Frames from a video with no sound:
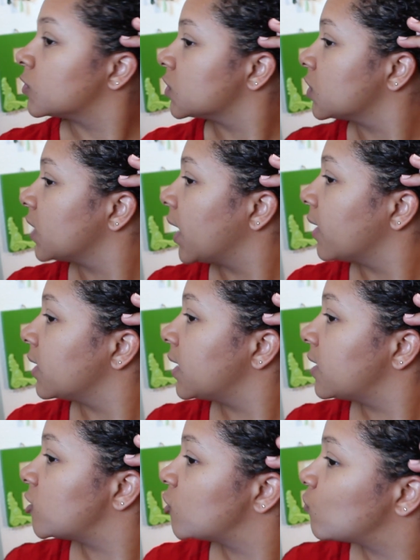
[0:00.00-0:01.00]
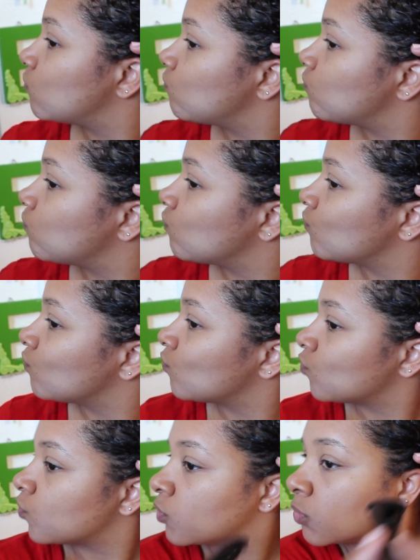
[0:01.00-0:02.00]
So there it is.
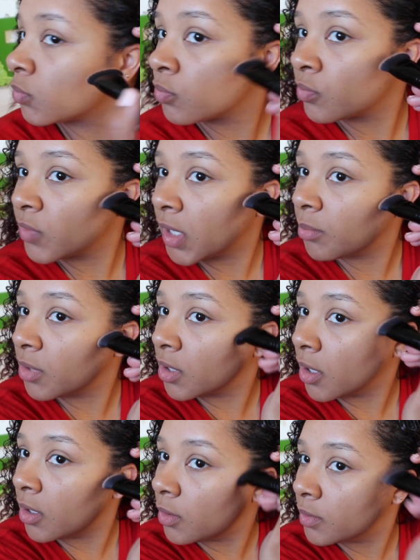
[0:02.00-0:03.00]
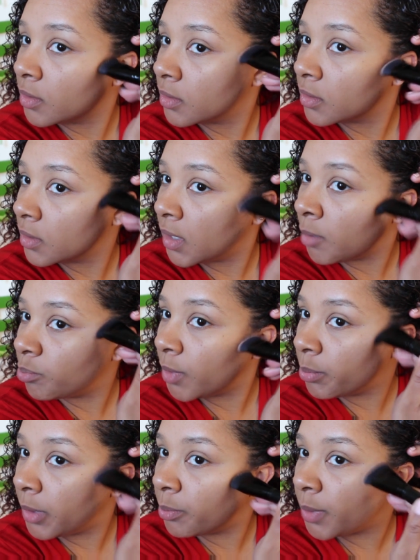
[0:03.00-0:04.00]
Then I'm gonna go up,
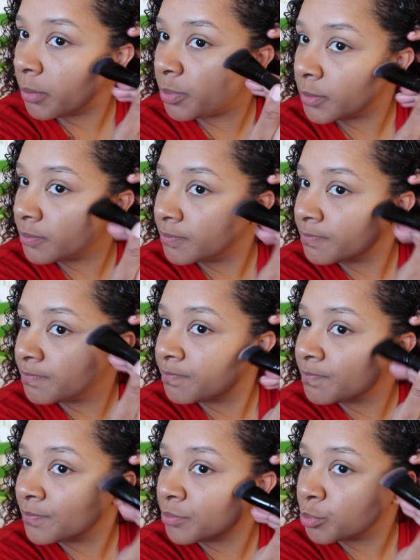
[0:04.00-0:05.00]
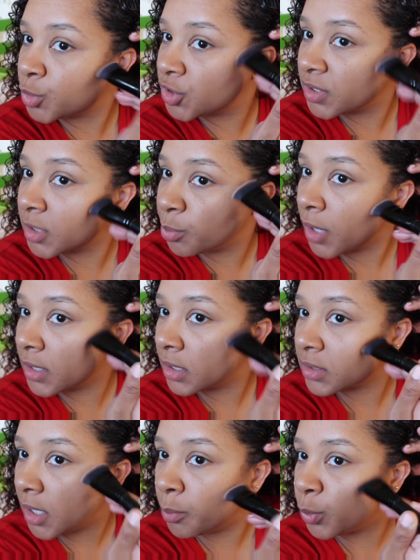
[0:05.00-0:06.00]
up, up, up, pushing the
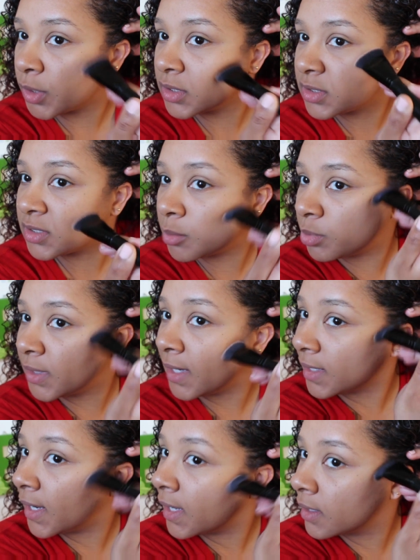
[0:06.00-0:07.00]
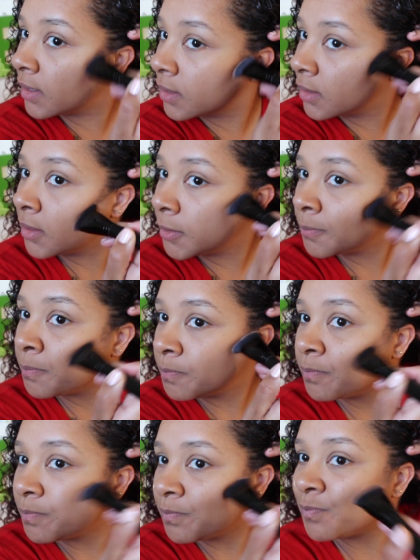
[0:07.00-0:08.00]
product upwards to blend it.
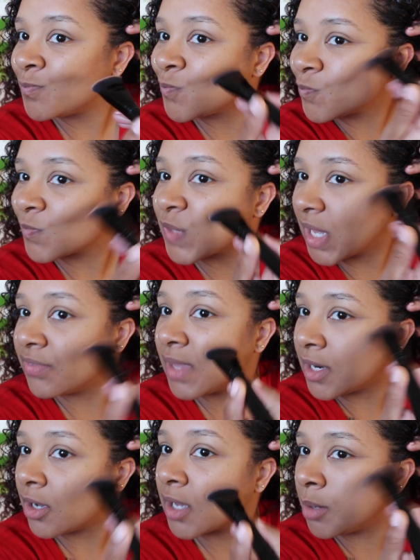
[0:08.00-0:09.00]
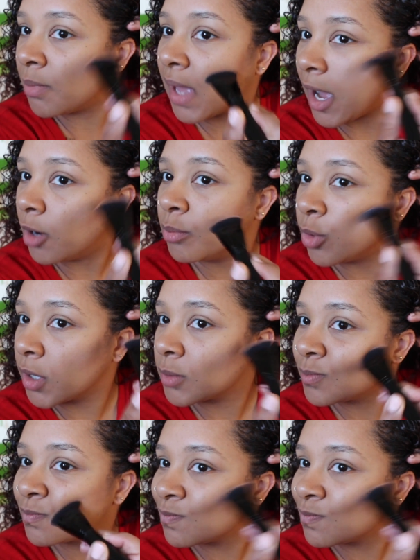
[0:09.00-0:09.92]
And then I'll come out more.